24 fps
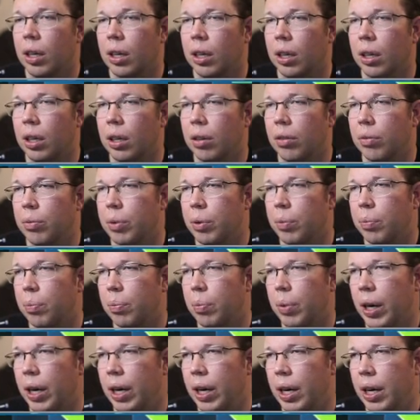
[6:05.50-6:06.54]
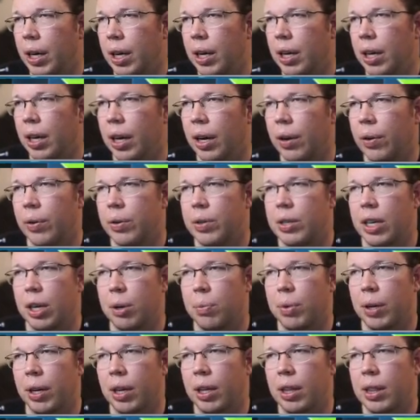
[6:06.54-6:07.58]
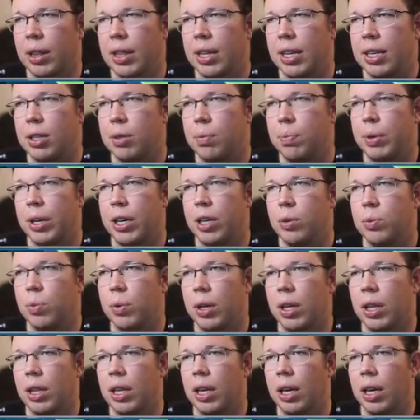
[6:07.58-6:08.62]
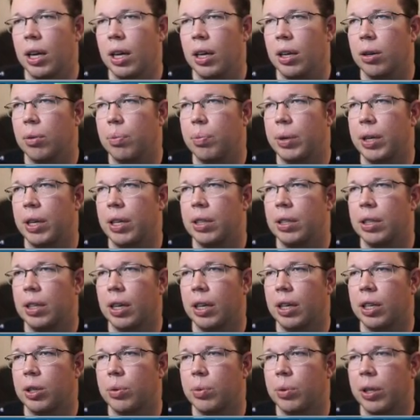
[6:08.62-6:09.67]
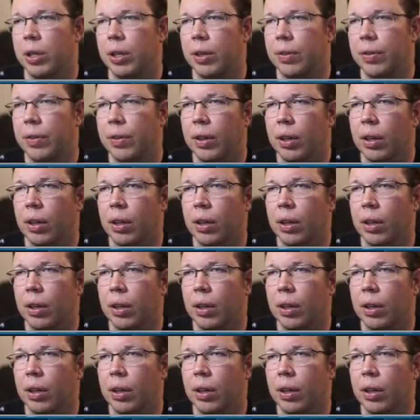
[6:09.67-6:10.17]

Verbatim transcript: Uh, I've been buying Kyrotech, but not this piece. We need the other piece, actually.